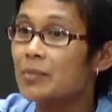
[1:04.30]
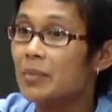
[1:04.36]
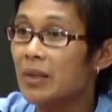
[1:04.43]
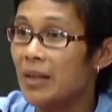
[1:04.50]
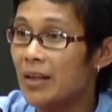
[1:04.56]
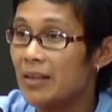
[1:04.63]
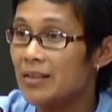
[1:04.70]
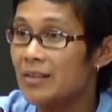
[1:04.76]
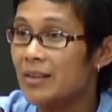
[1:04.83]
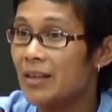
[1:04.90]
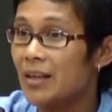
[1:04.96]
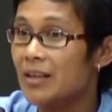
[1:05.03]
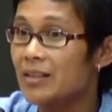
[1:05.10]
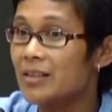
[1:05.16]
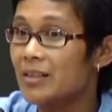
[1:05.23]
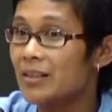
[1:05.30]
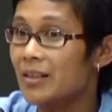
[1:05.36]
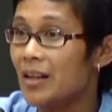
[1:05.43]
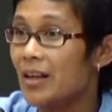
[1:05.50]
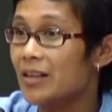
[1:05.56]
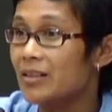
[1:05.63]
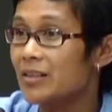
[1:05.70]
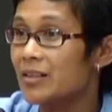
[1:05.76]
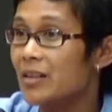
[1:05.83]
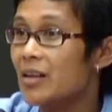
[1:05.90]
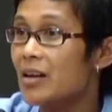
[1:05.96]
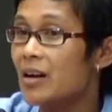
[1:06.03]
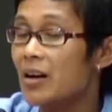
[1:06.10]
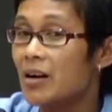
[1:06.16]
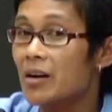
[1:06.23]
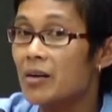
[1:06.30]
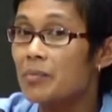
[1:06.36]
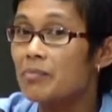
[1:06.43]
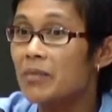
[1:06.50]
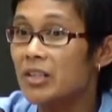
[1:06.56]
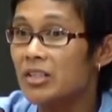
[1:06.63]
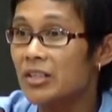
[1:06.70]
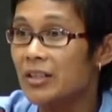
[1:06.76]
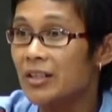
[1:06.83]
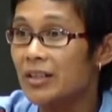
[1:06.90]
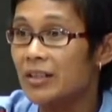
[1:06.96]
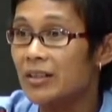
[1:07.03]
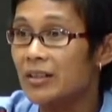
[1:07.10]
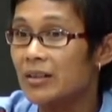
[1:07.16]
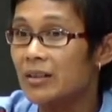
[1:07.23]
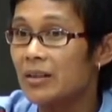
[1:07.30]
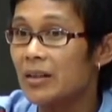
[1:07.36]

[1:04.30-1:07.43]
in place that are much needed.